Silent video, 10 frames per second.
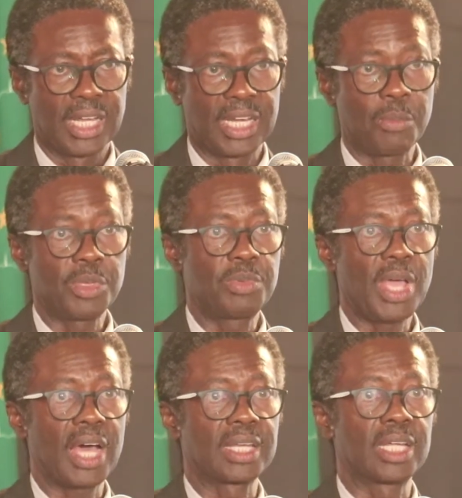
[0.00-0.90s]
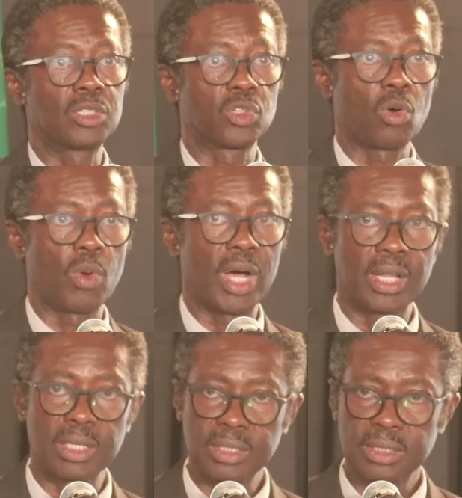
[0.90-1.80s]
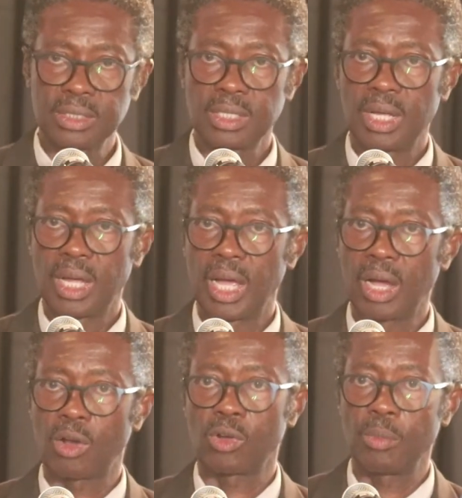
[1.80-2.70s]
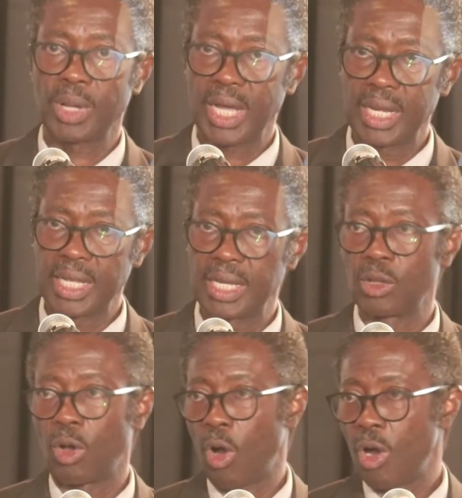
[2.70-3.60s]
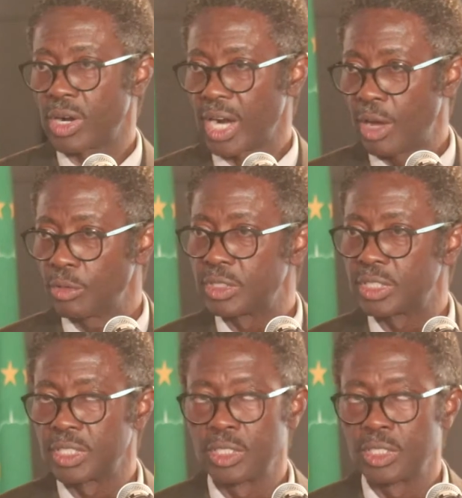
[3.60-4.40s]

Namibia had done so well economically and in all grounds,